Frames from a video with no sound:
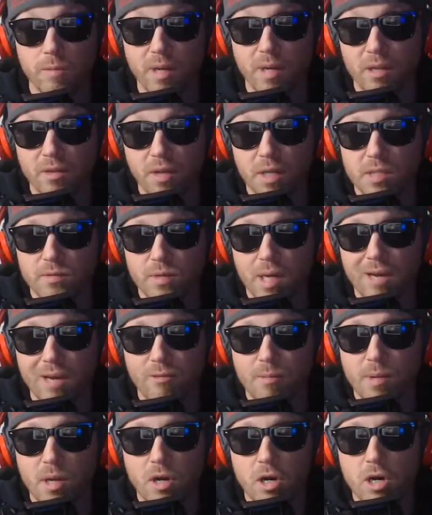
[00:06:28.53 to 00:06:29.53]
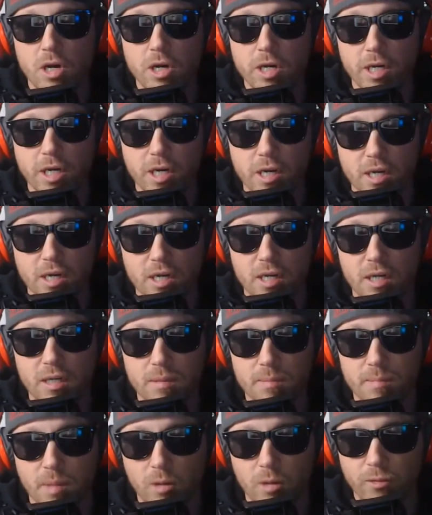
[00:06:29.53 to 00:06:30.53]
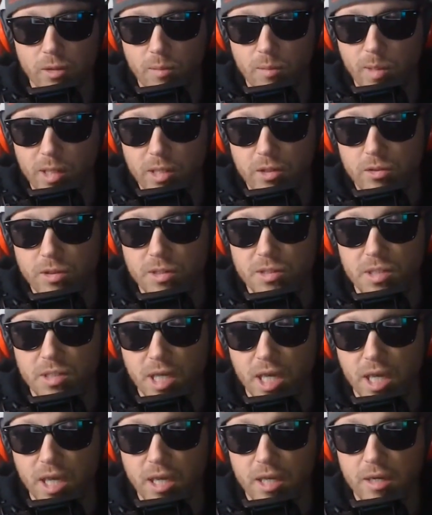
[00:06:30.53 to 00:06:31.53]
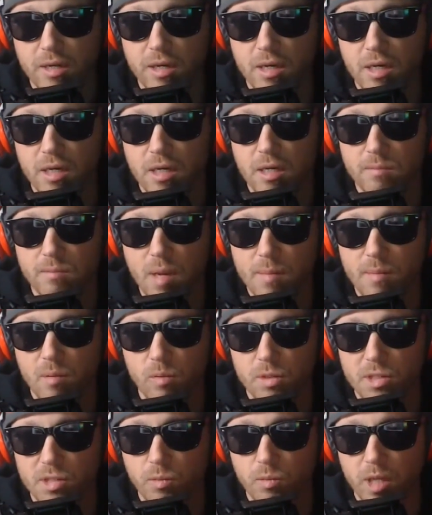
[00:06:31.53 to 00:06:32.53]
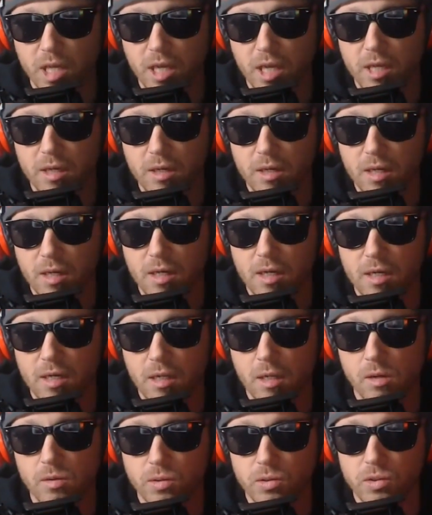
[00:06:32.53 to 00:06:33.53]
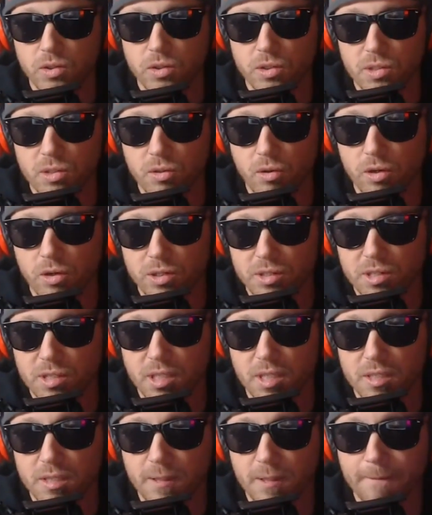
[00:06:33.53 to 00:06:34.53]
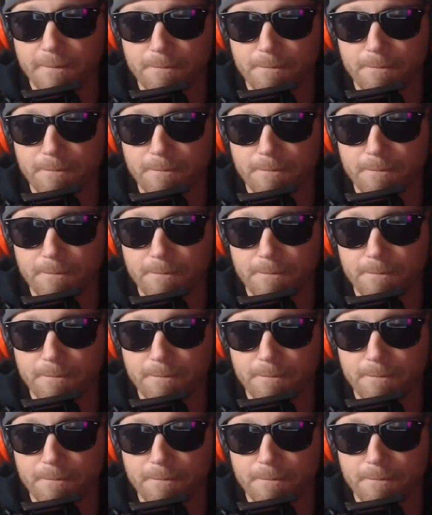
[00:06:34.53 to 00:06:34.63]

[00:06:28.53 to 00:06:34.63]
man. Thanks for having me on, and uh, hopefully we can do this again, uh, maybe once we get uh, closer to the start of the season.